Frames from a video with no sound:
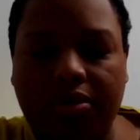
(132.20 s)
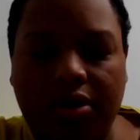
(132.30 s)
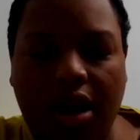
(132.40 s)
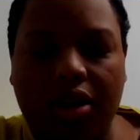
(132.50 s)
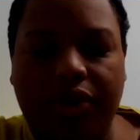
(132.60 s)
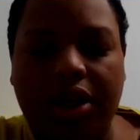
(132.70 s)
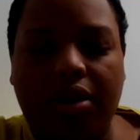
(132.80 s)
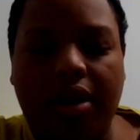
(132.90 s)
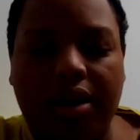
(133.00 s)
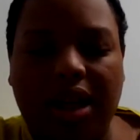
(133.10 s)

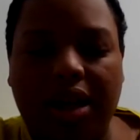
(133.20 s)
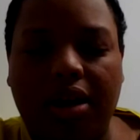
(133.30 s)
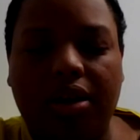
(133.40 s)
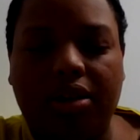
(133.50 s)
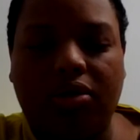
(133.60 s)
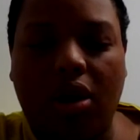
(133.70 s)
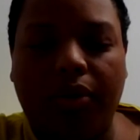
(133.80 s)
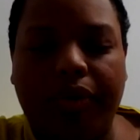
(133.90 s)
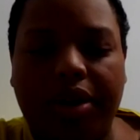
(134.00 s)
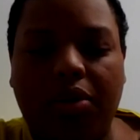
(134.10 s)
carnival
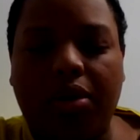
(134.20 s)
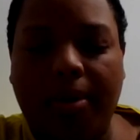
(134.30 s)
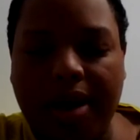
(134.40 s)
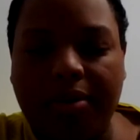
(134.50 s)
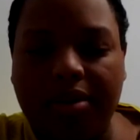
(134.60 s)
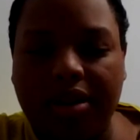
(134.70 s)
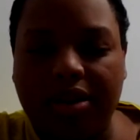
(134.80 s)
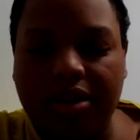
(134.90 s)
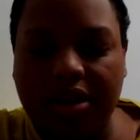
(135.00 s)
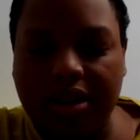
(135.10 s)
video will coming out
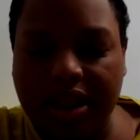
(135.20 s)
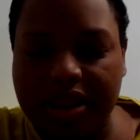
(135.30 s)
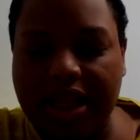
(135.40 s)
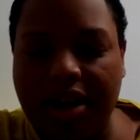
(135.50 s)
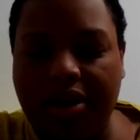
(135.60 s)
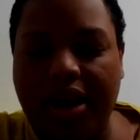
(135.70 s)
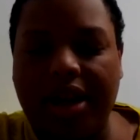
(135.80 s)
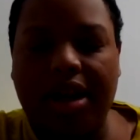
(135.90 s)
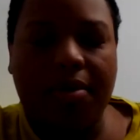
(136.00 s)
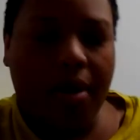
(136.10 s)
this Saturday,
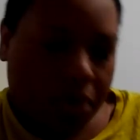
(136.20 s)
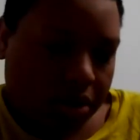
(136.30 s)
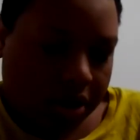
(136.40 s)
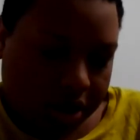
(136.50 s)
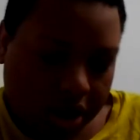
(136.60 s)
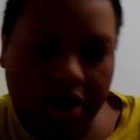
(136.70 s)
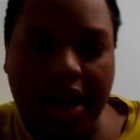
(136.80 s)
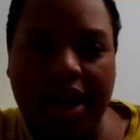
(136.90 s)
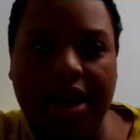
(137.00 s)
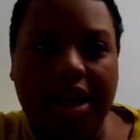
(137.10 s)
and I'll upload it on
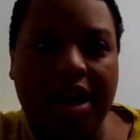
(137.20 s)
Sunday.